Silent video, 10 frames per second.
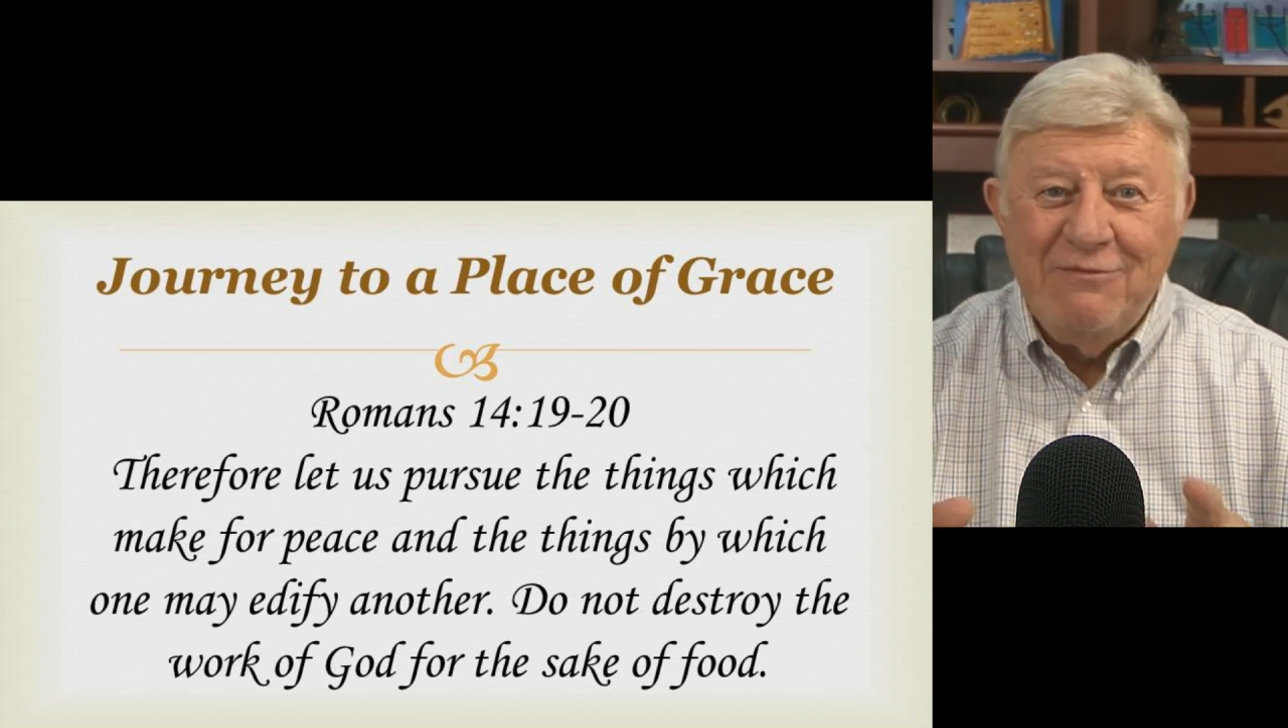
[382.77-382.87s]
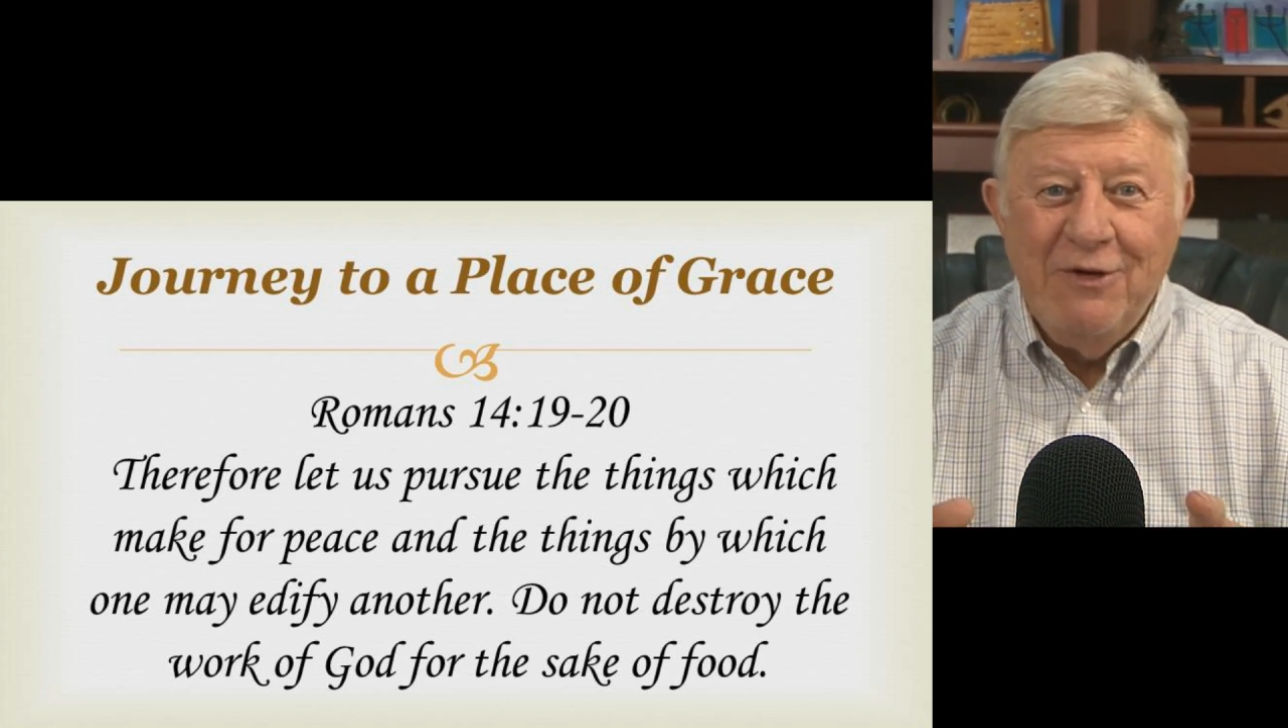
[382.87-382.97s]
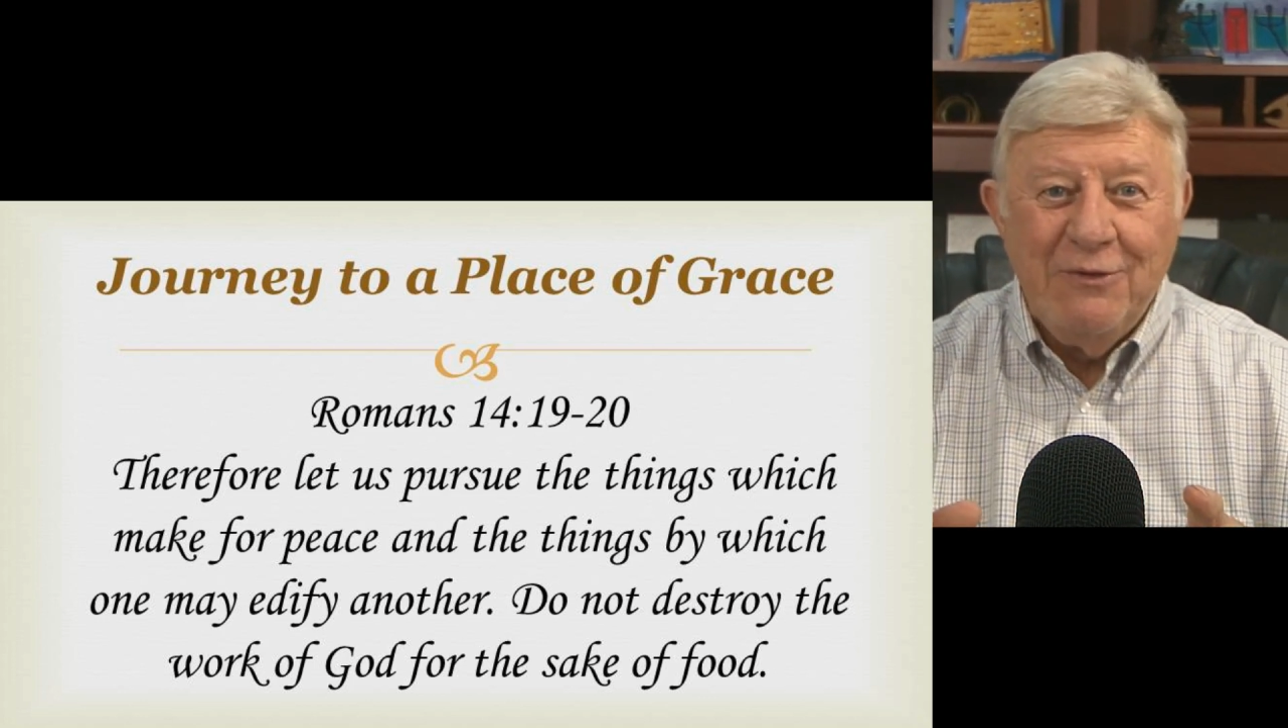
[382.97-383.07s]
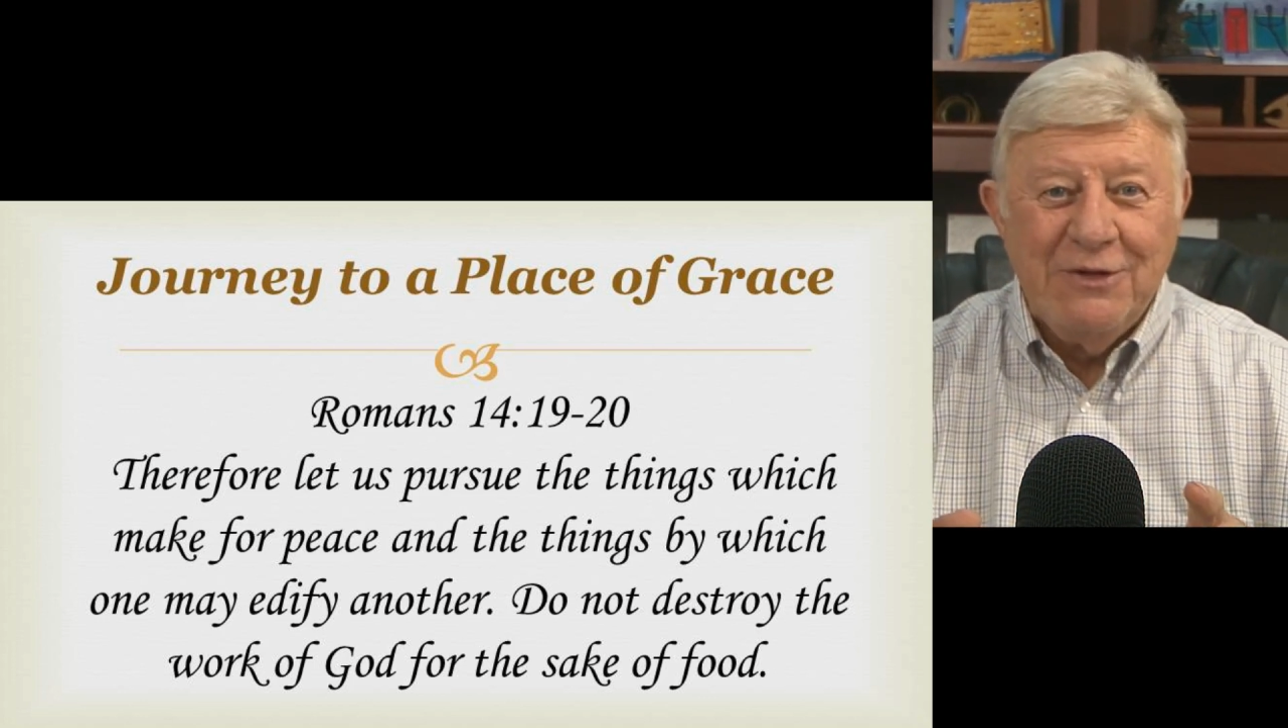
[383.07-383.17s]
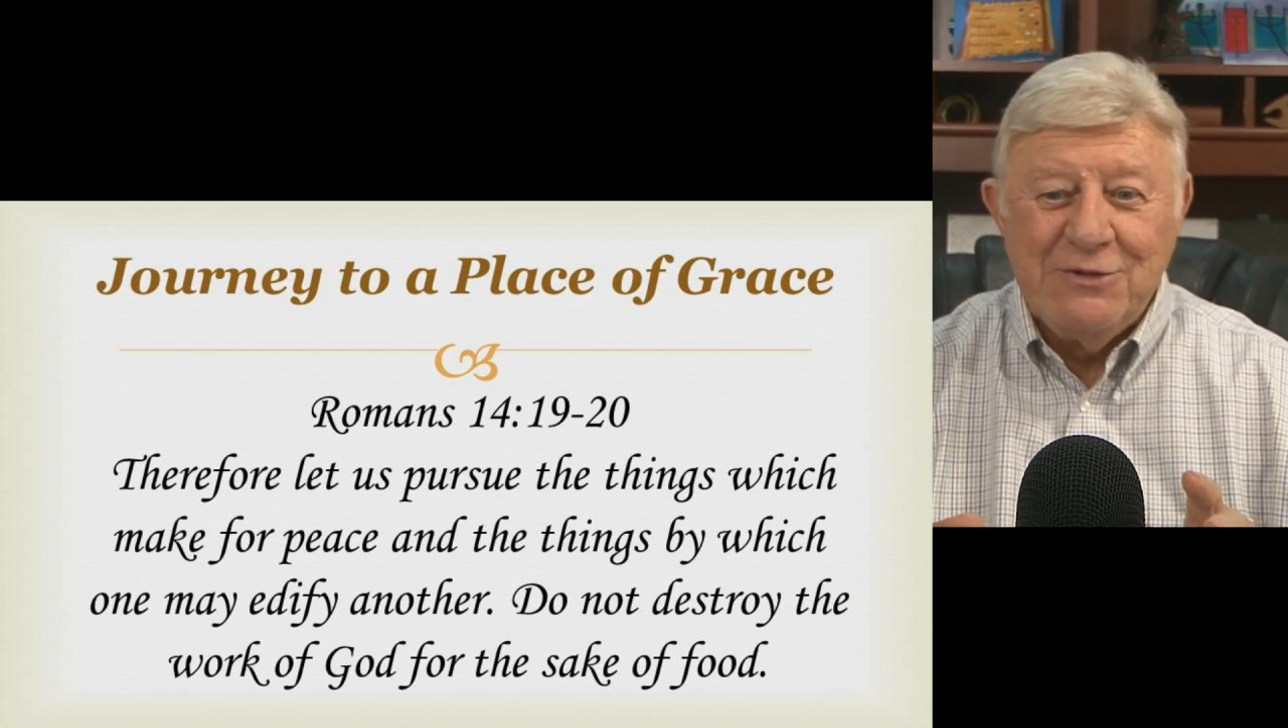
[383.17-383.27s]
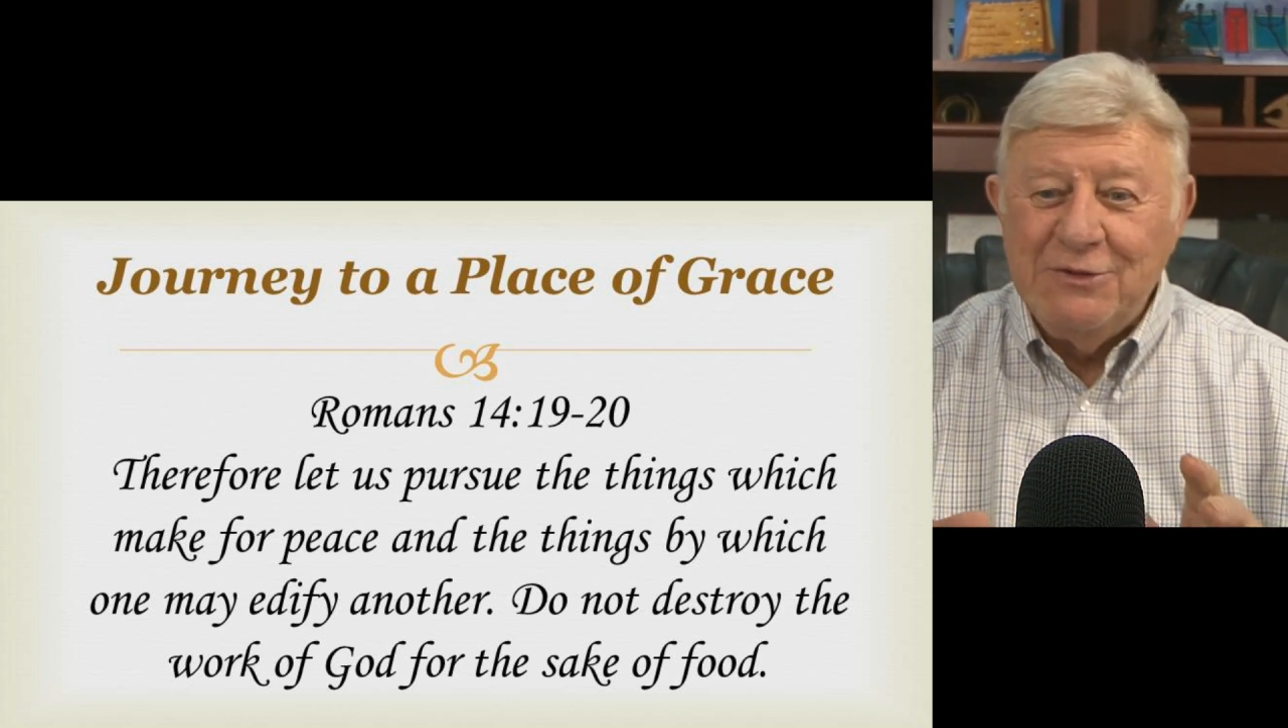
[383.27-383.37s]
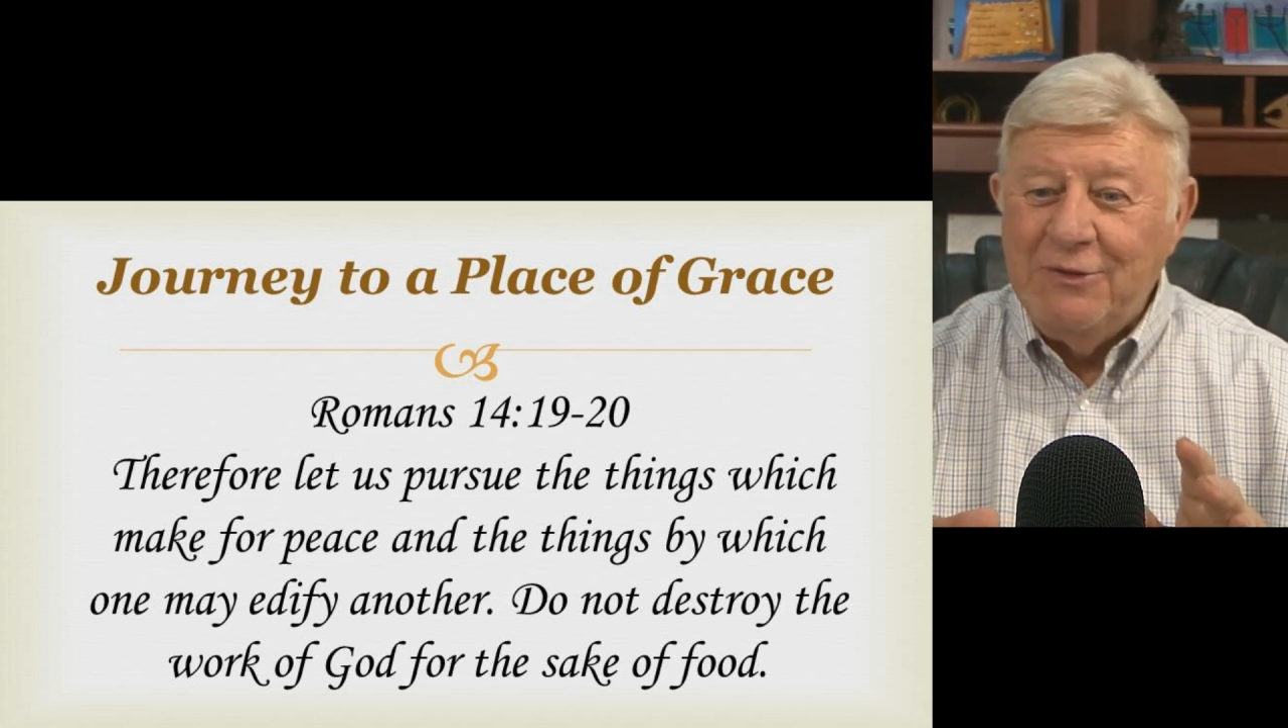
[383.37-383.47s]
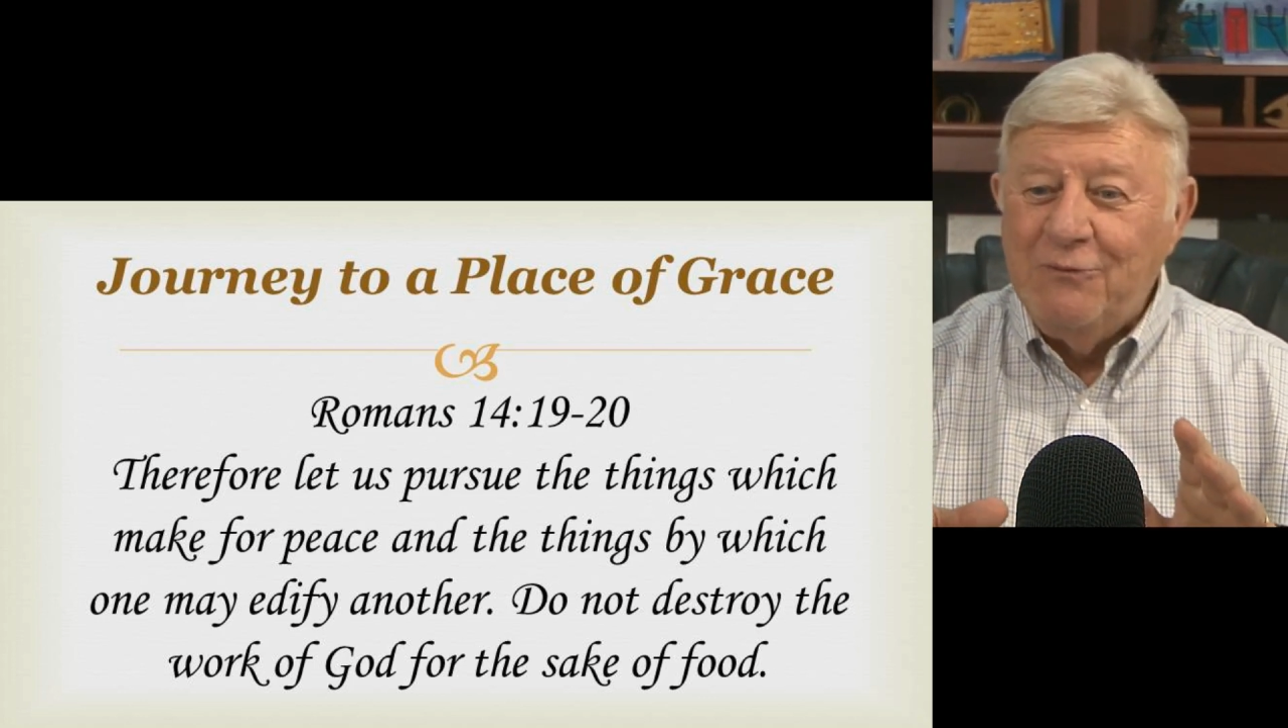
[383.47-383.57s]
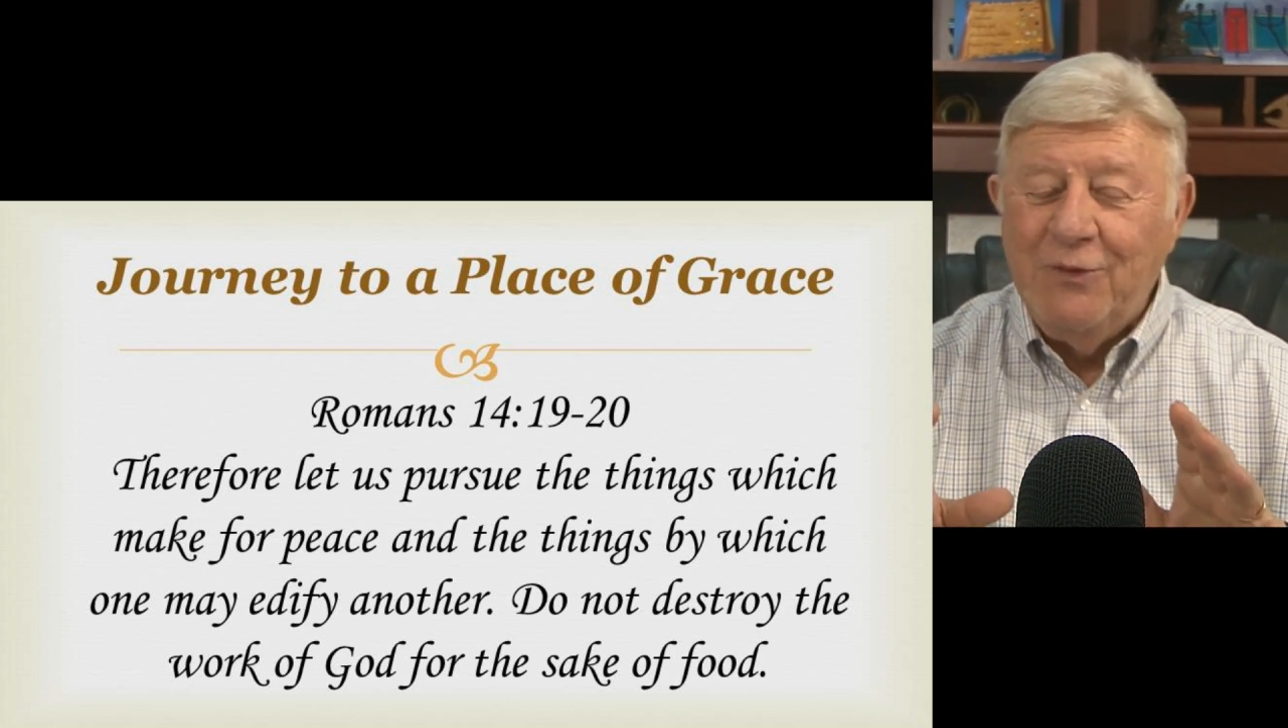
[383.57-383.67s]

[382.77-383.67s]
focused on,